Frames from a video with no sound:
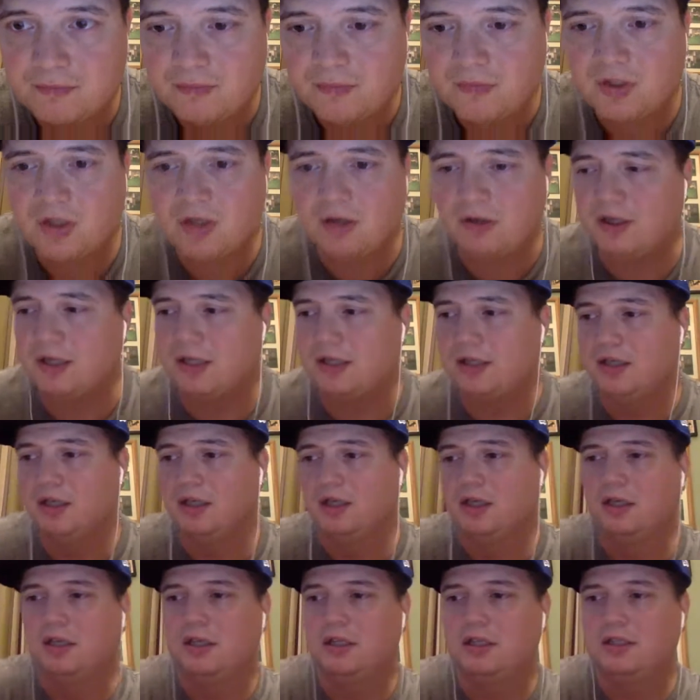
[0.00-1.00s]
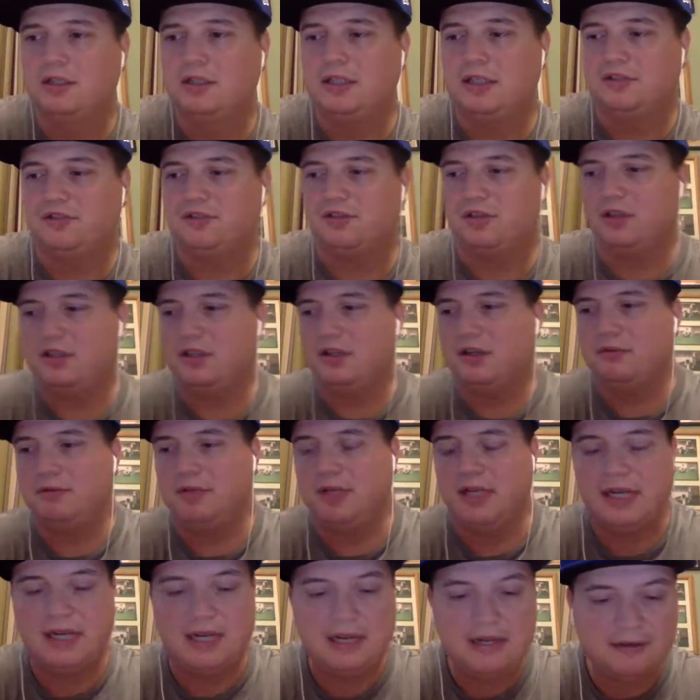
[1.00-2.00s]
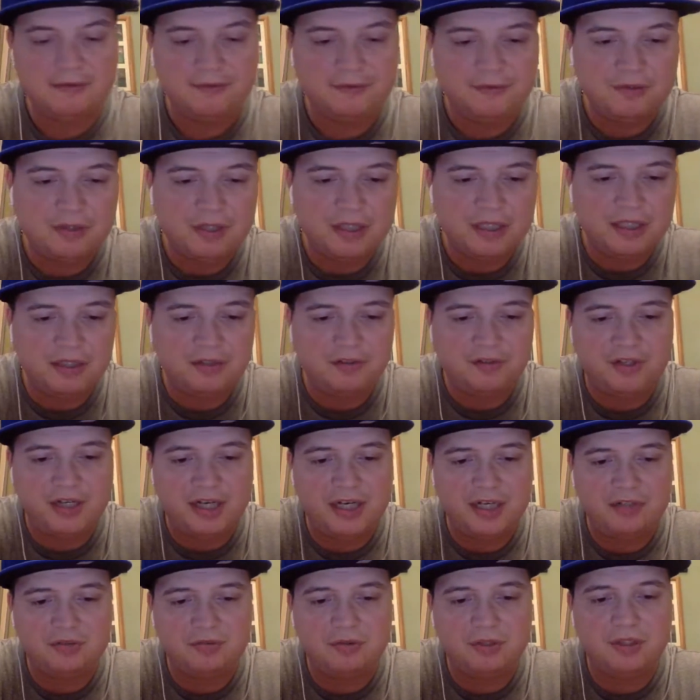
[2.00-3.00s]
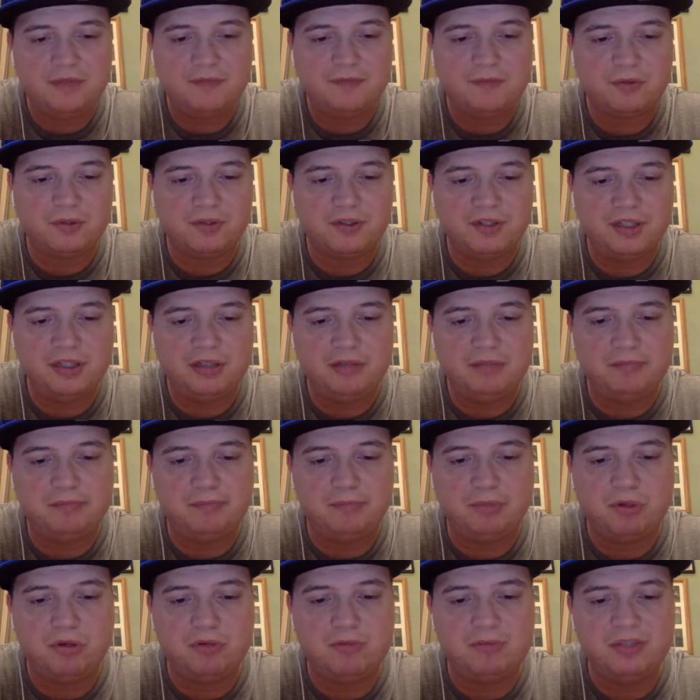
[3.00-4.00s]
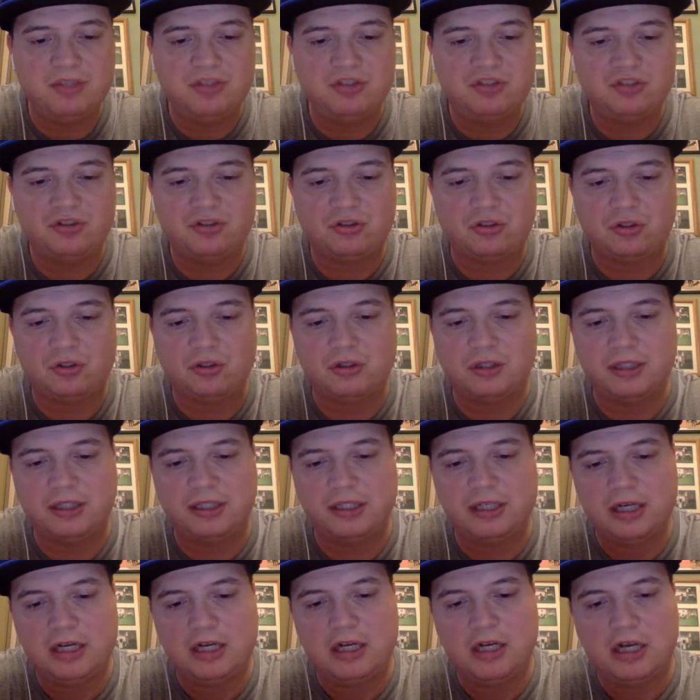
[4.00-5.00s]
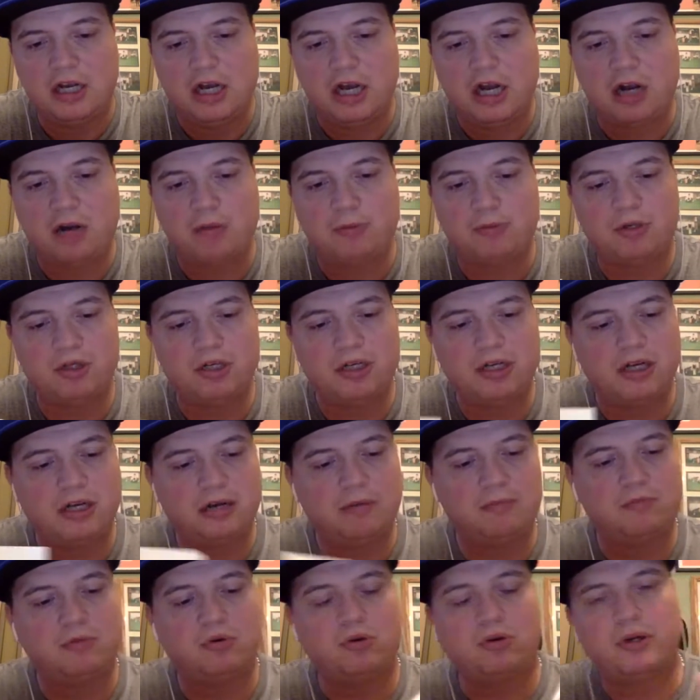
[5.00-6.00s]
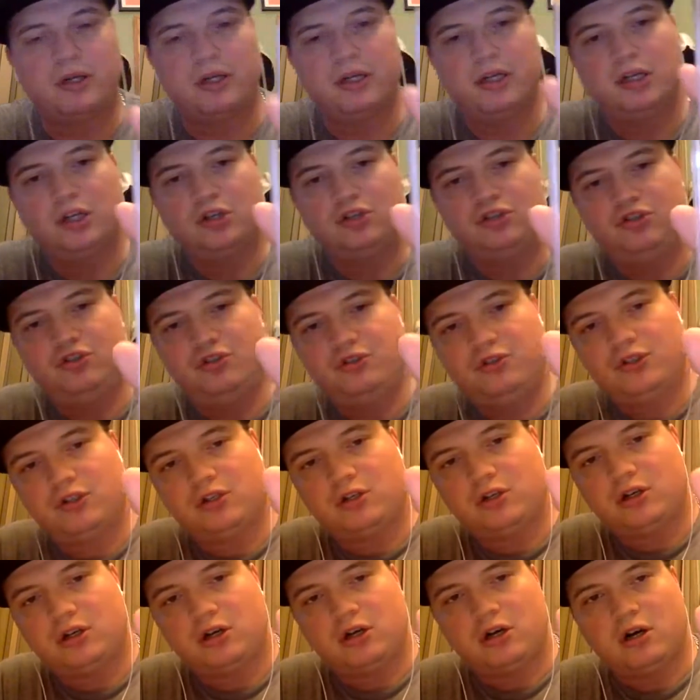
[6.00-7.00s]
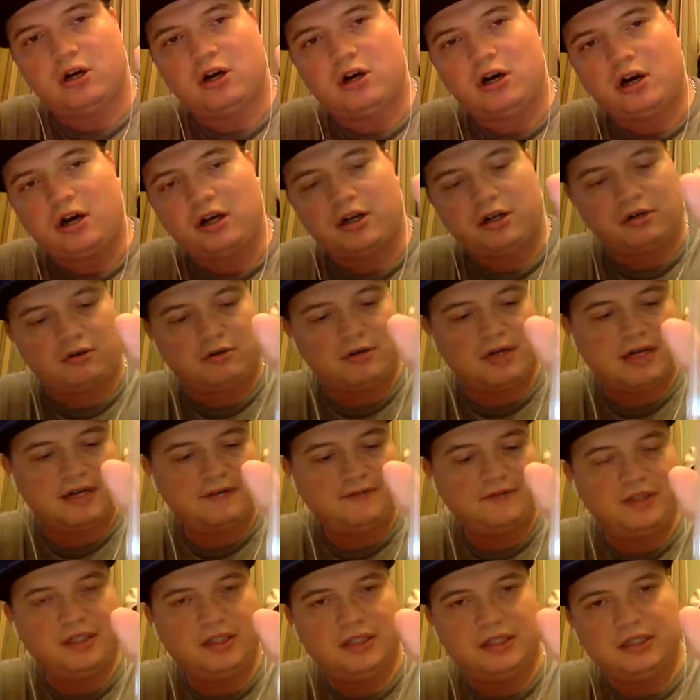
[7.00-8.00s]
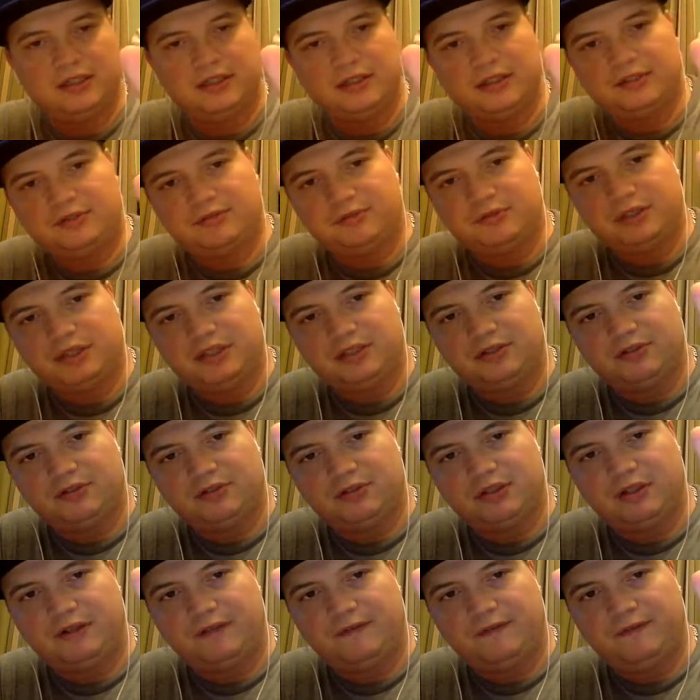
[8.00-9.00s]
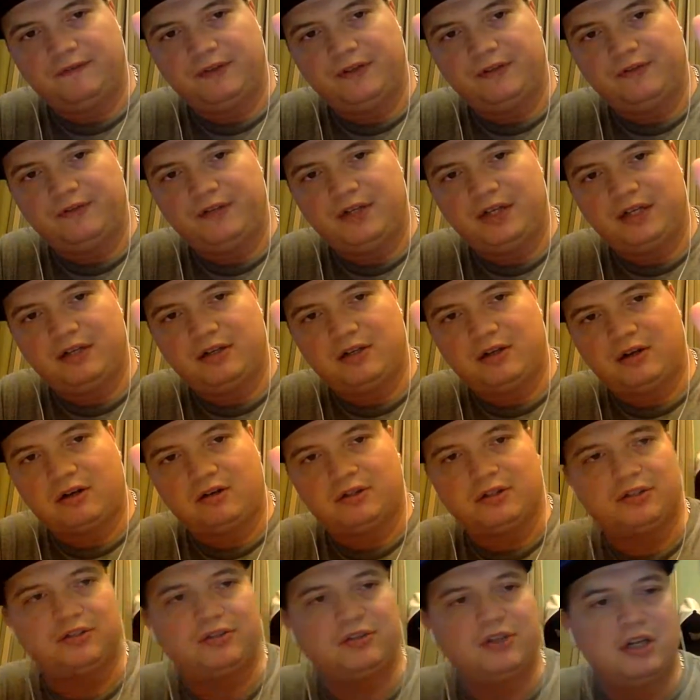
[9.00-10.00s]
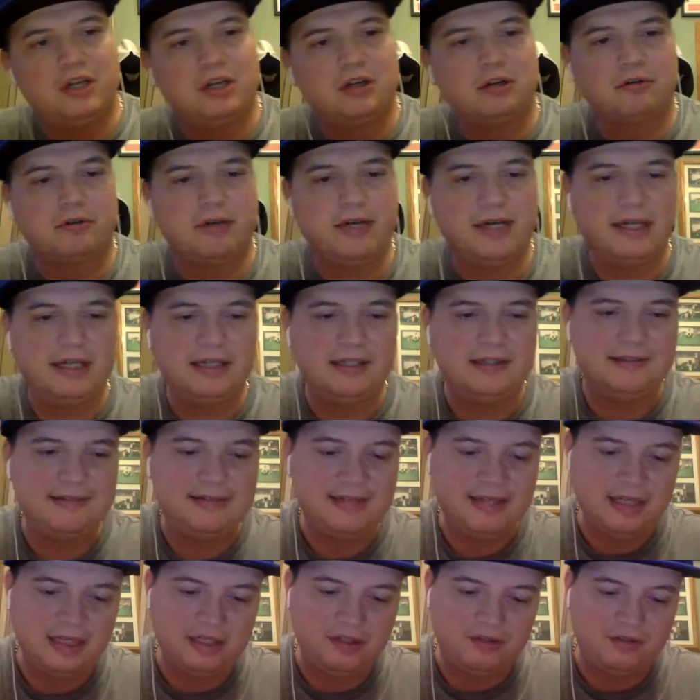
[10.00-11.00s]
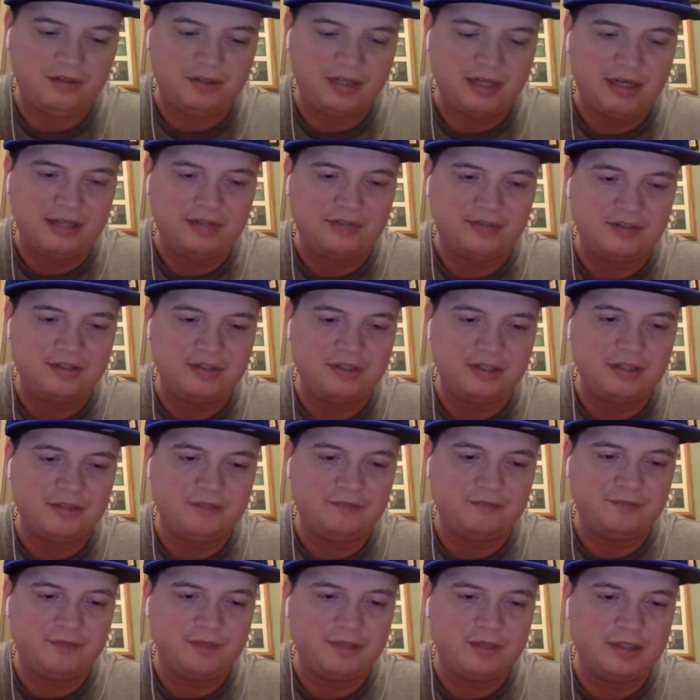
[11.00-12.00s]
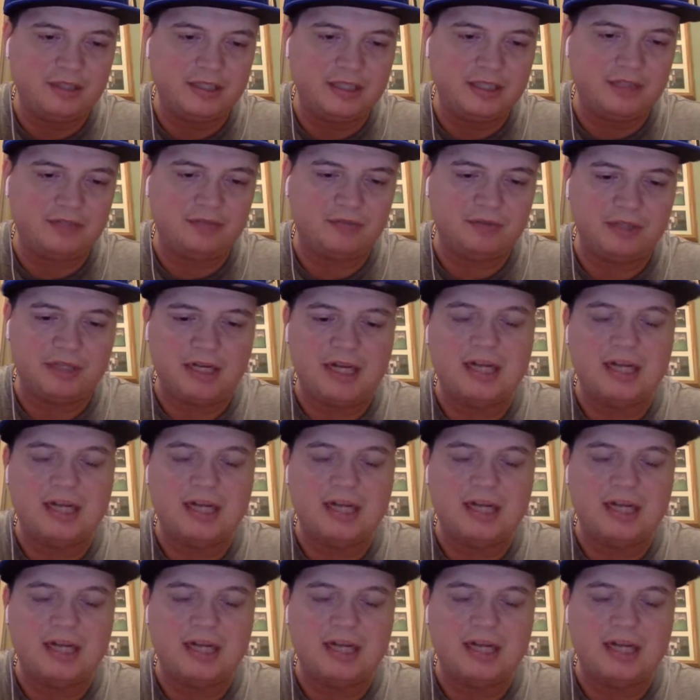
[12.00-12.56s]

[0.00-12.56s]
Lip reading: All right. Next card that we have is a 2014 Bowman Sterling Albert Almora Jr. autographed, and this one is only $15, graded 10. So that's a very nice one.